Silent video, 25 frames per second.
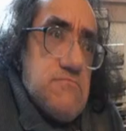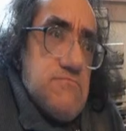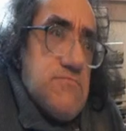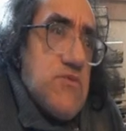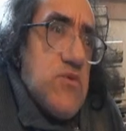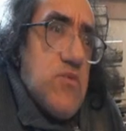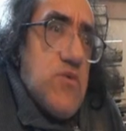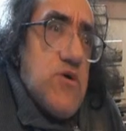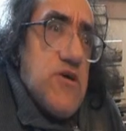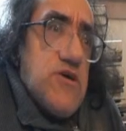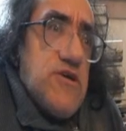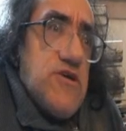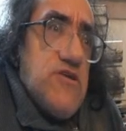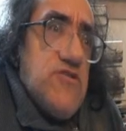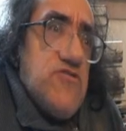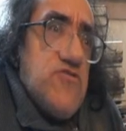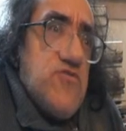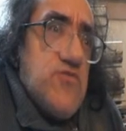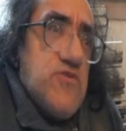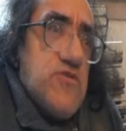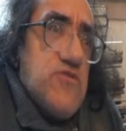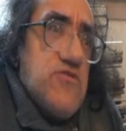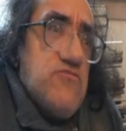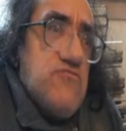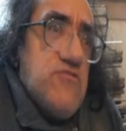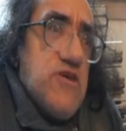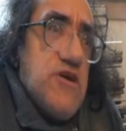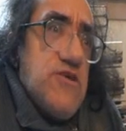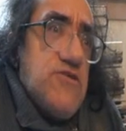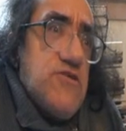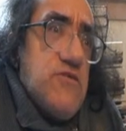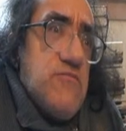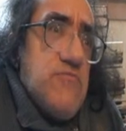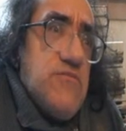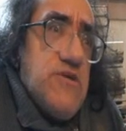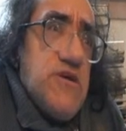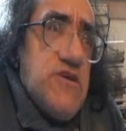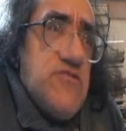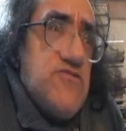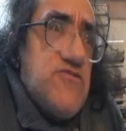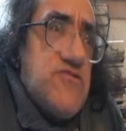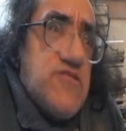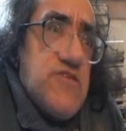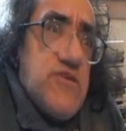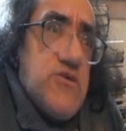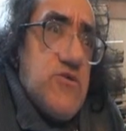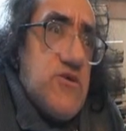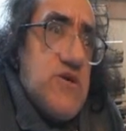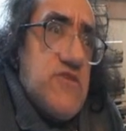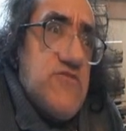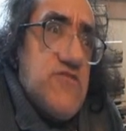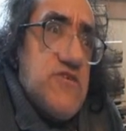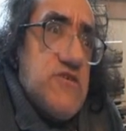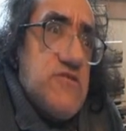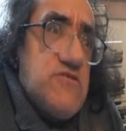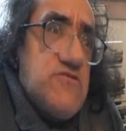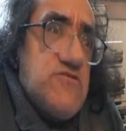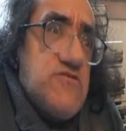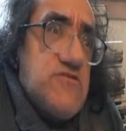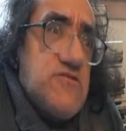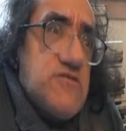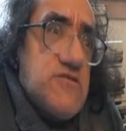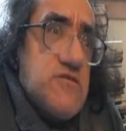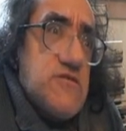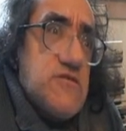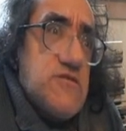But what use would the radon be to the UFOs?